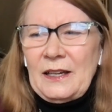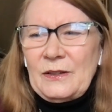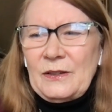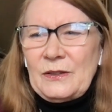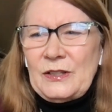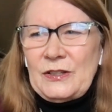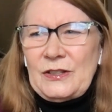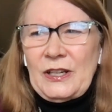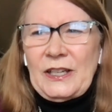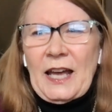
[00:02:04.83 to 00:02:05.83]
eh,
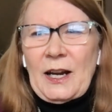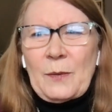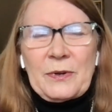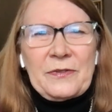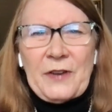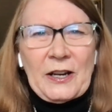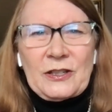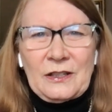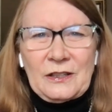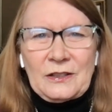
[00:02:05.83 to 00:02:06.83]
to get a
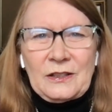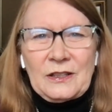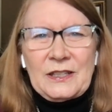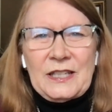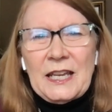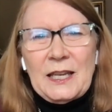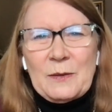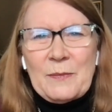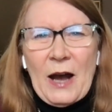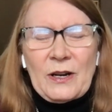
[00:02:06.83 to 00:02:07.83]
professional
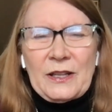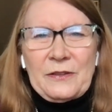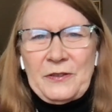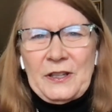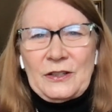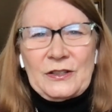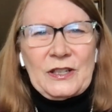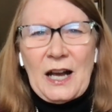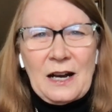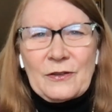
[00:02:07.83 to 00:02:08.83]
team out on the field
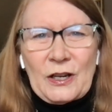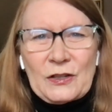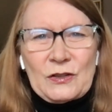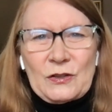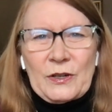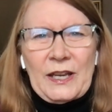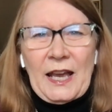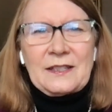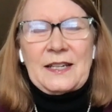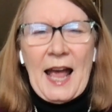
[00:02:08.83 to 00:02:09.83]
to cover a
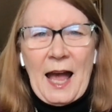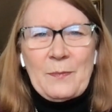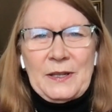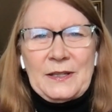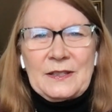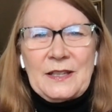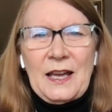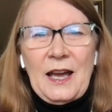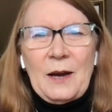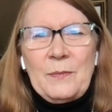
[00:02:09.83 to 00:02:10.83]
story as it happens.
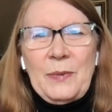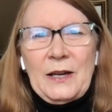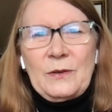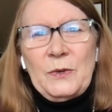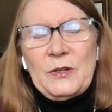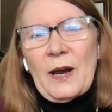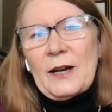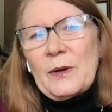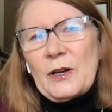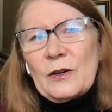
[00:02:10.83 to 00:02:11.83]
But we
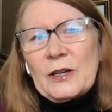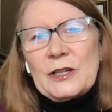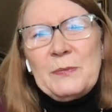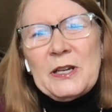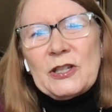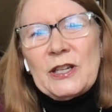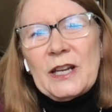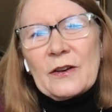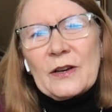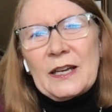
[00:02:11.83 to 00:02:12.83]
try to encourage
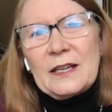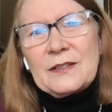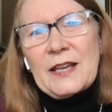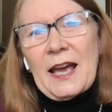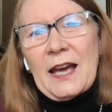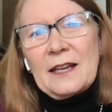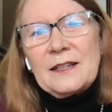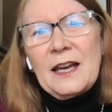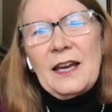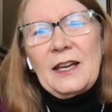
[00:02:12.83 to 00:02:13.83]
missionaries
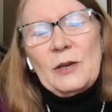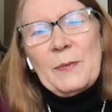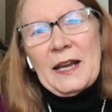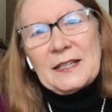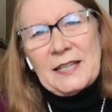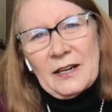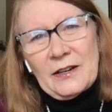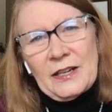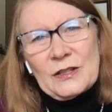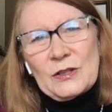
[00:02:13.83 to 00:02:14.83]
and
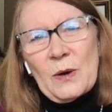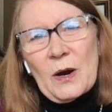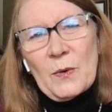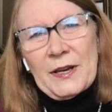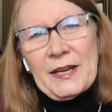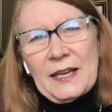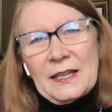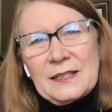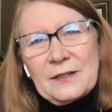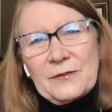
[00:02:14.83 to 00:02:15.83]
humanitarians who are
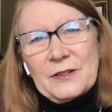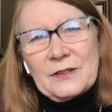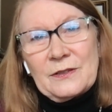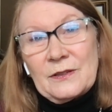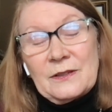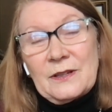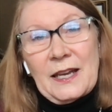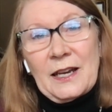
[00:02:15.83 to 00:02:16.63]
working in different